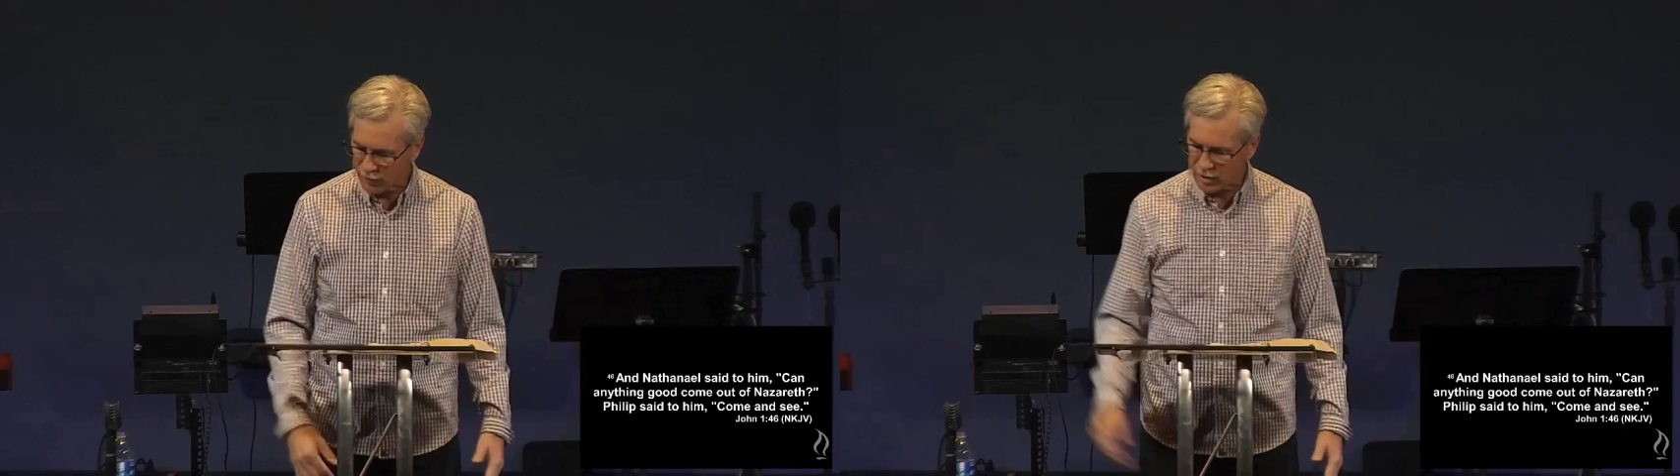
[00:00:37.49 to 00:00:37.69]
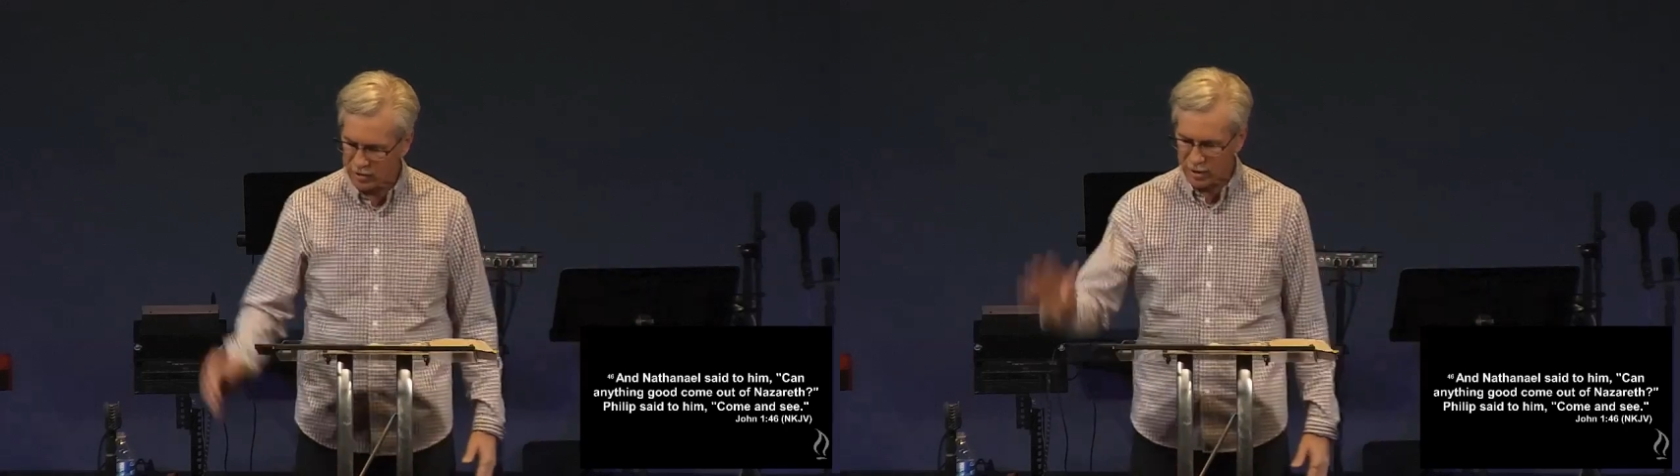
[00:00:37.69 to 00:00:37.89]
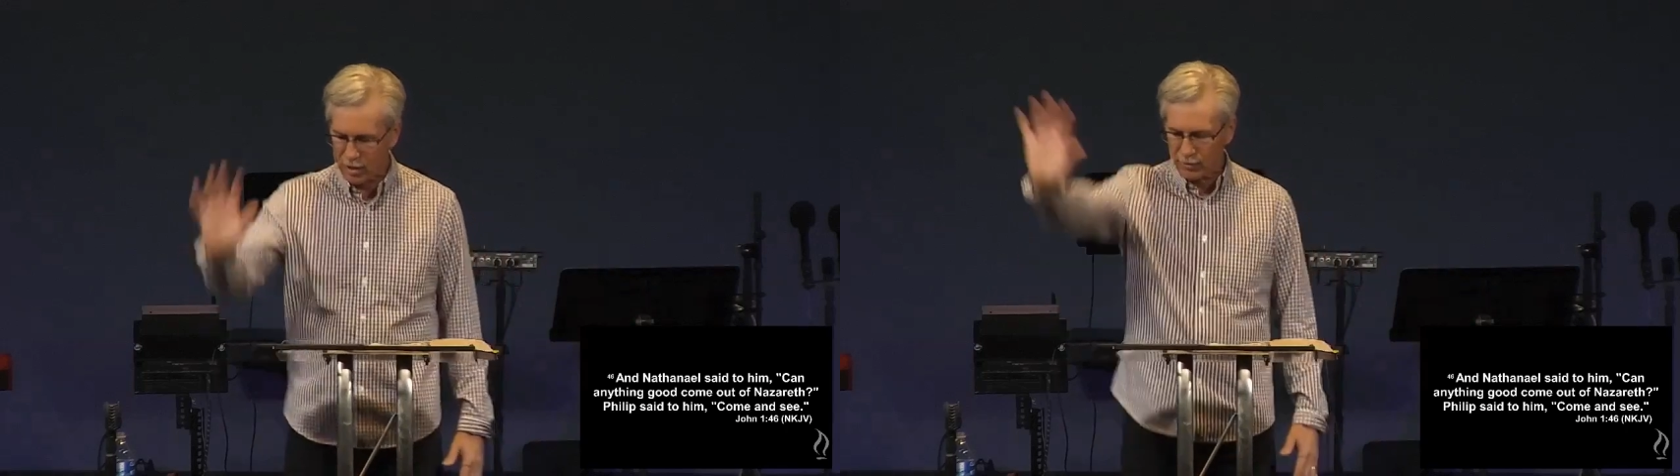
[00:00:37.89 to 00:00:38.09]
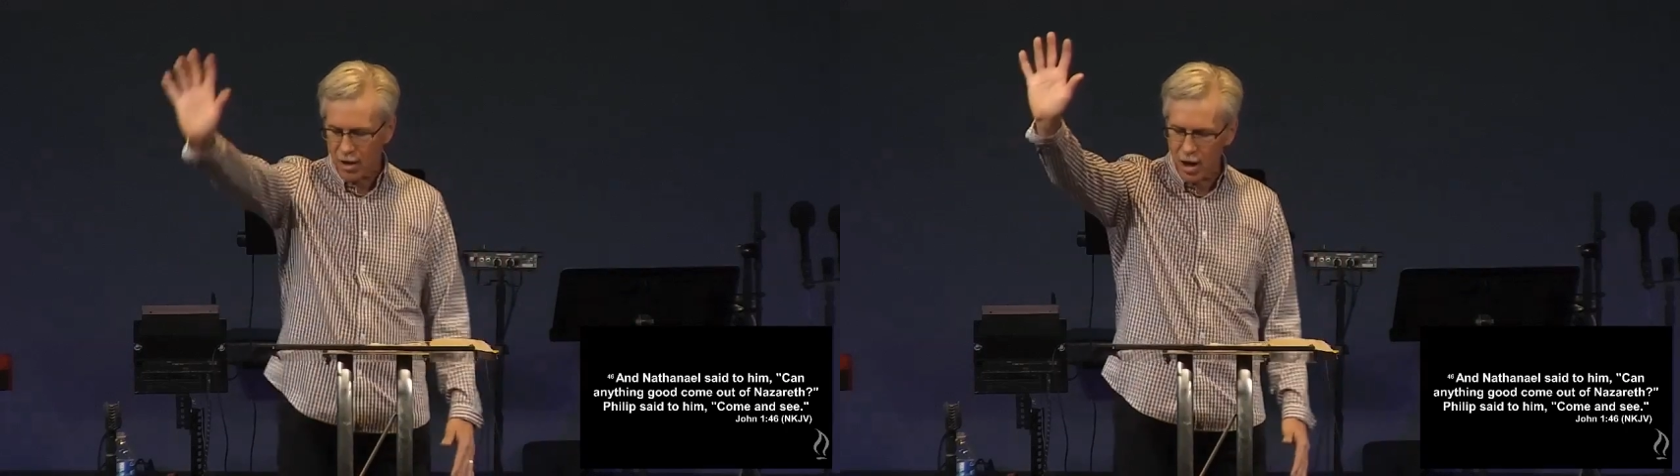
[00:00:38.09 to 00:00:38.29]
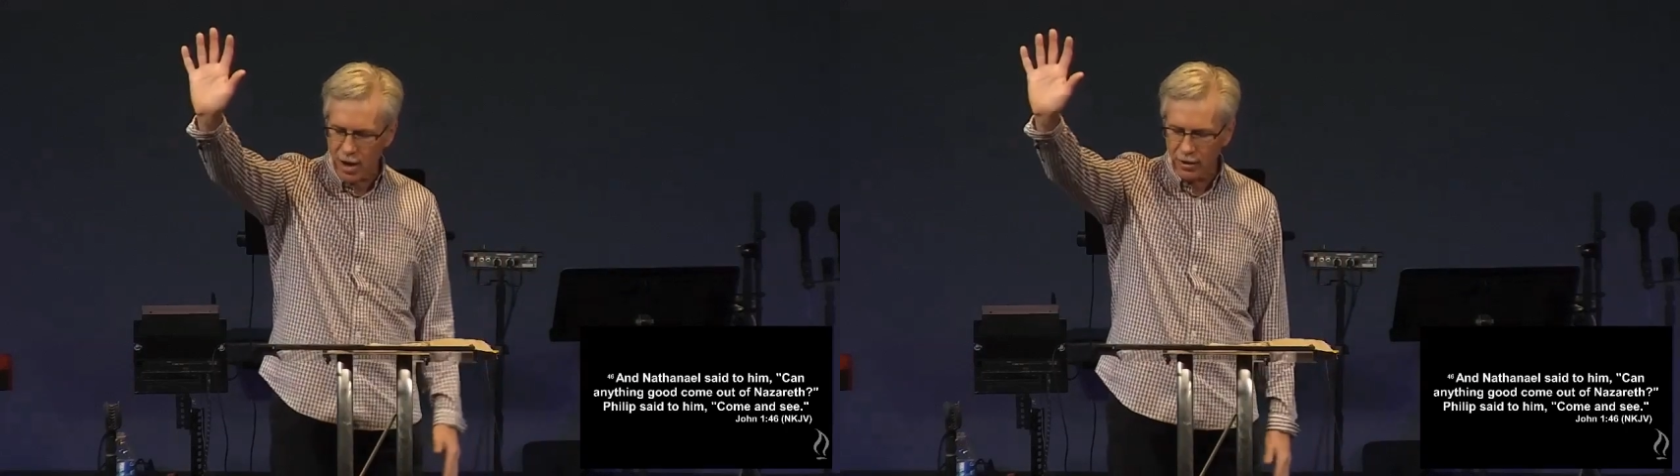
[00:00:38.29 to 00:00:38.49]
and they just kind of like,
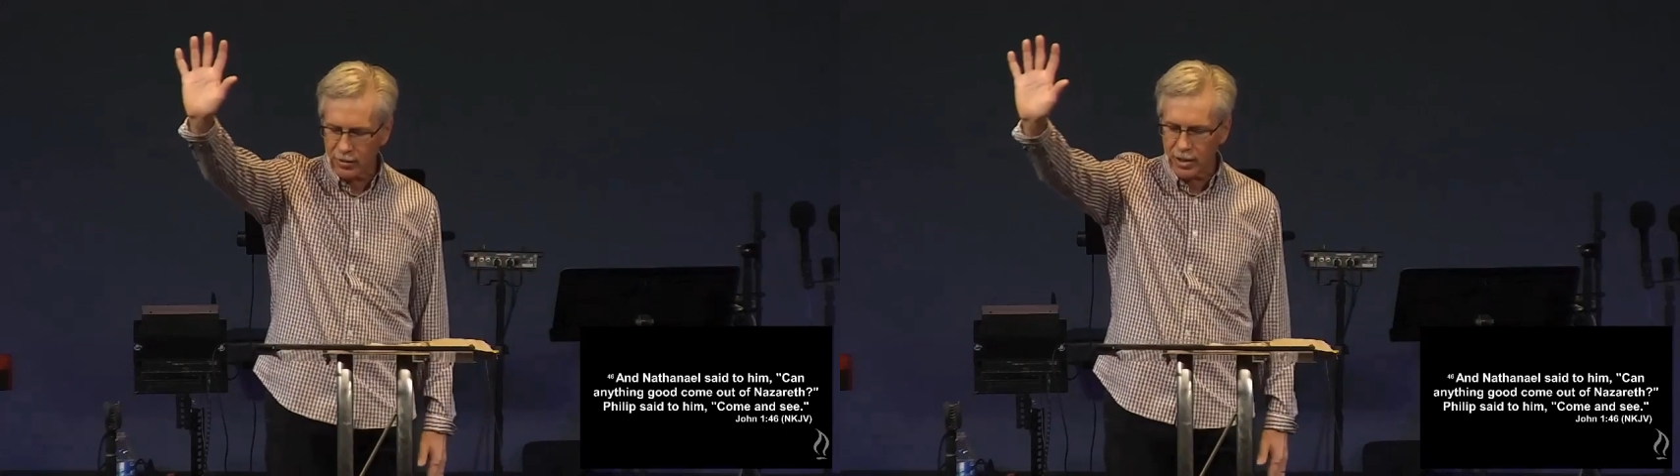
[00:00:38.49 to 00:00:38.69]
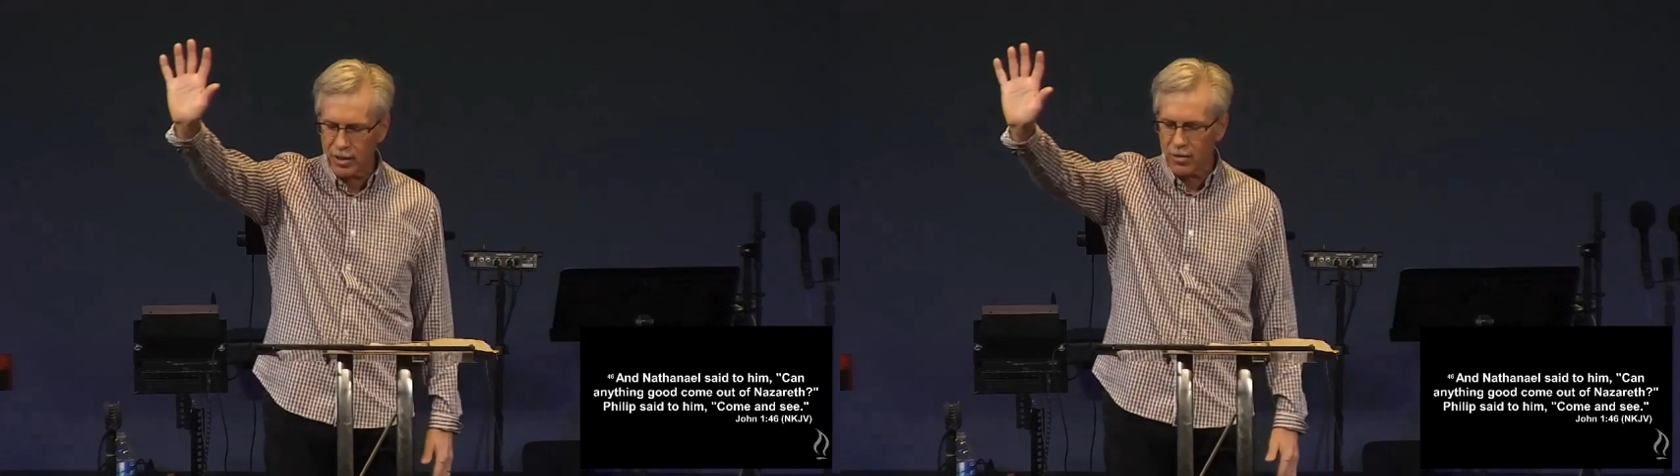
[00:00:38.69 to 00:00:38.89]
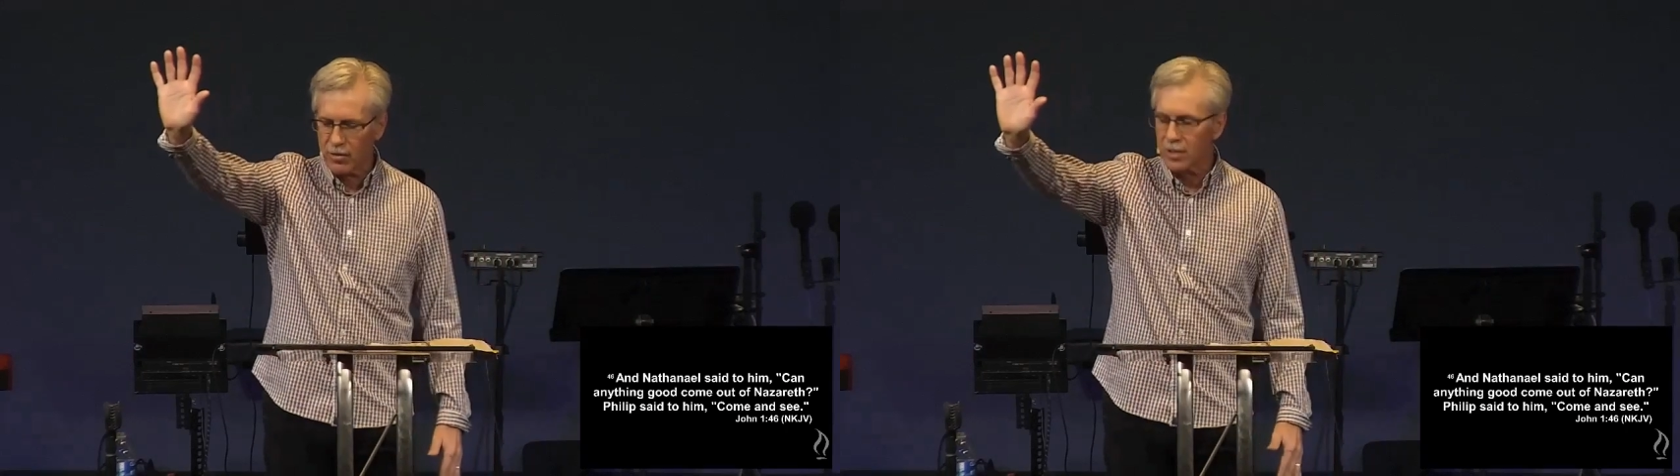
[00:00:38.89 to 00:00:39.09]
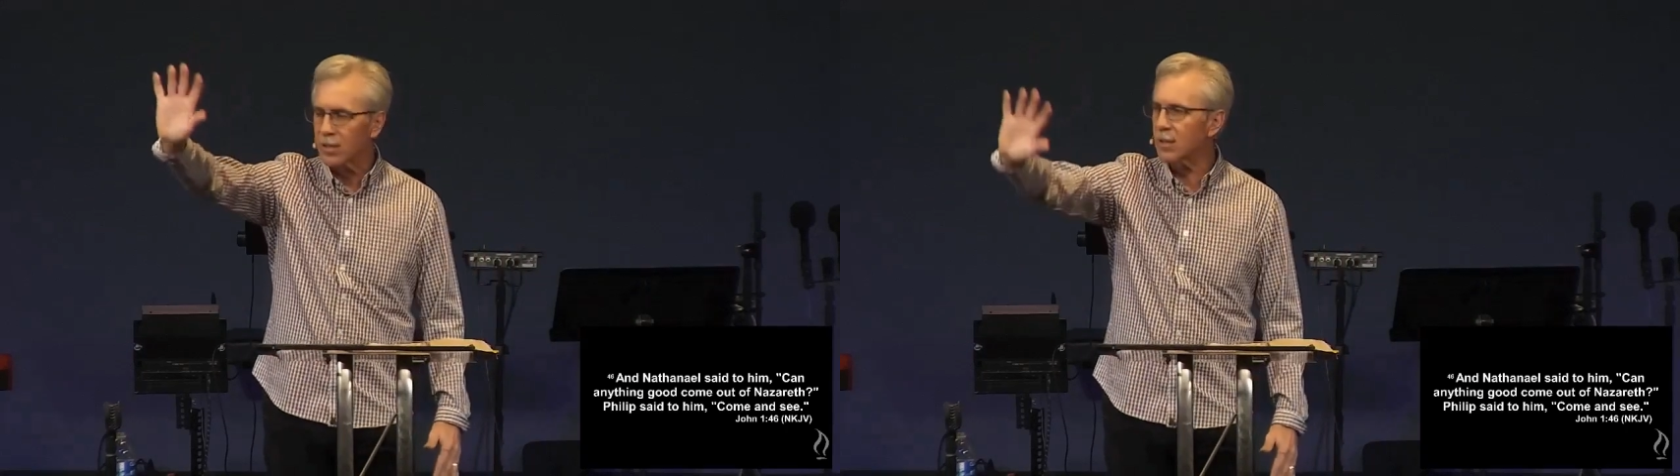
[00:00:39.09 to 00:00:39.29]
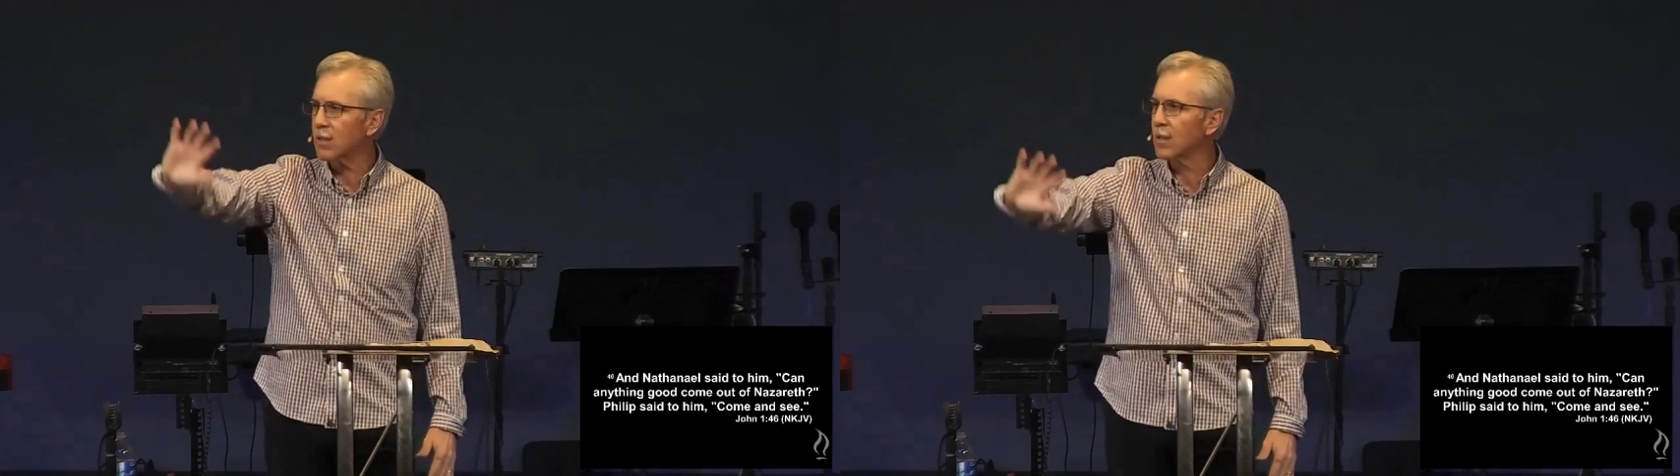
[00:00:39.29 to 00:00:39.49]
no, I don't need to hear
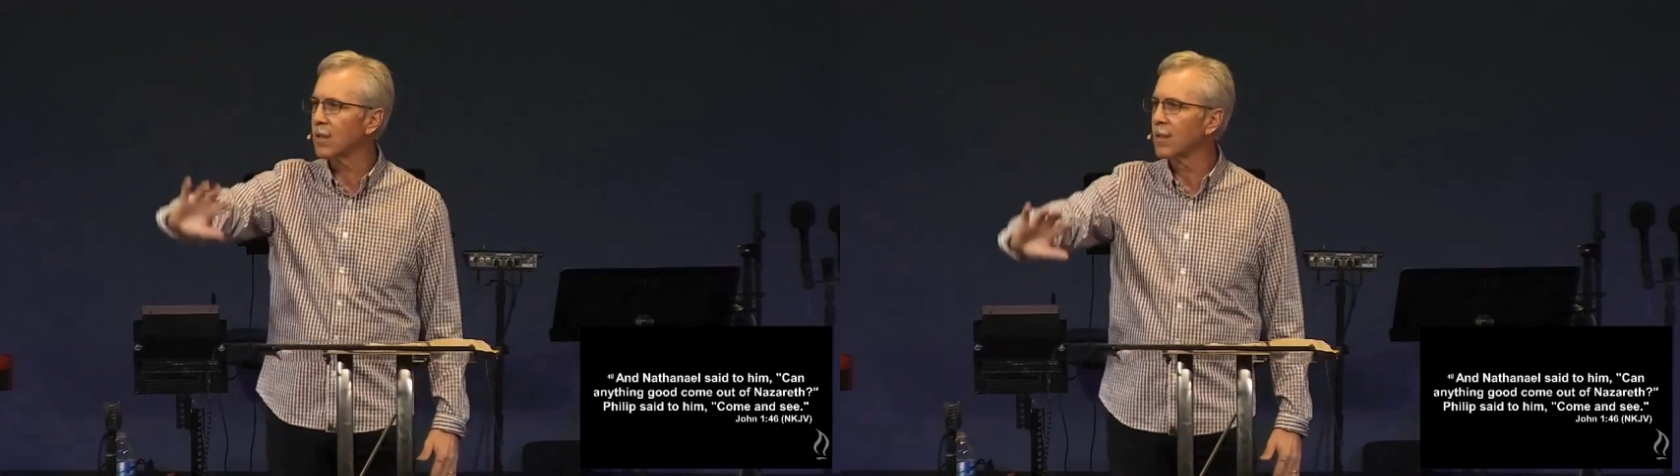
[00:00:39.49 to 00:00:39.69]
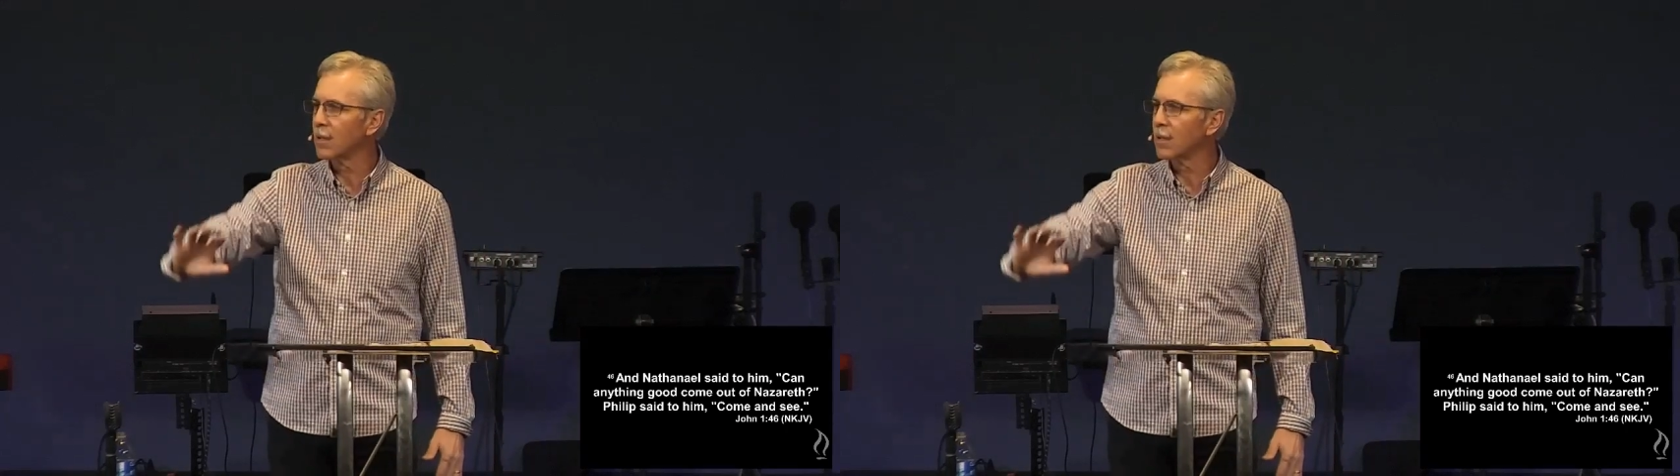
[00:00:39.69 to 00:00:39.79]
this.